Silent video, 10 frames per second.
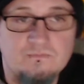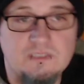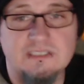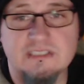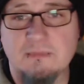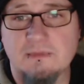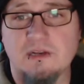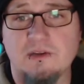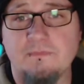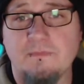It's coming
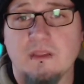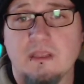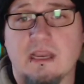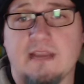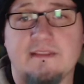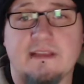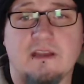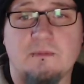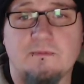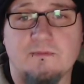along, and then
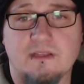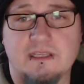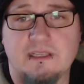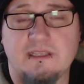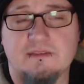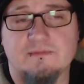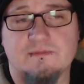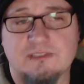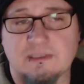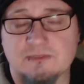hopefully
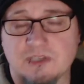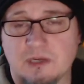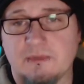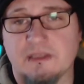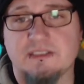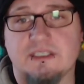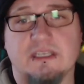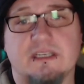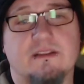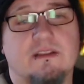sometime next year,